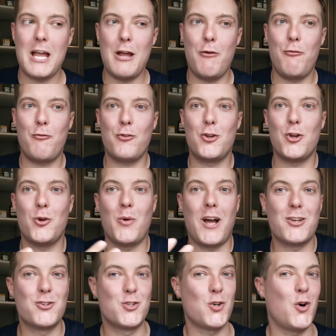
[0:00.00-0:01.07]
If
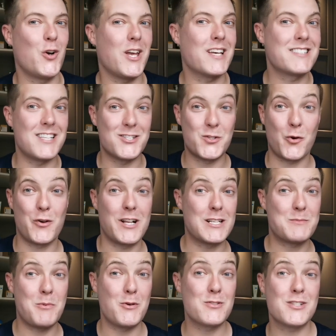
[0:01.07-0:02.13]
you enjoy a sensorial
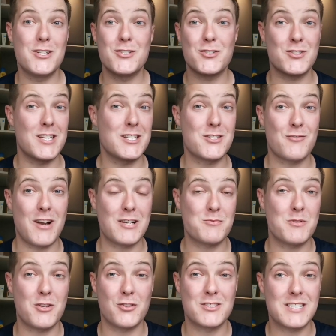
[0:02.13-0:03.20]
experience and it doesn't
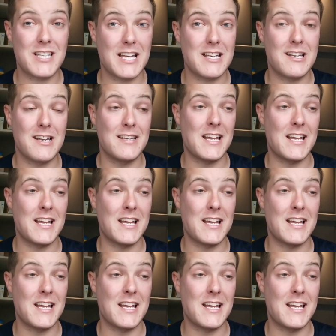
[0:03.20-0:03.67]
interact with your skin in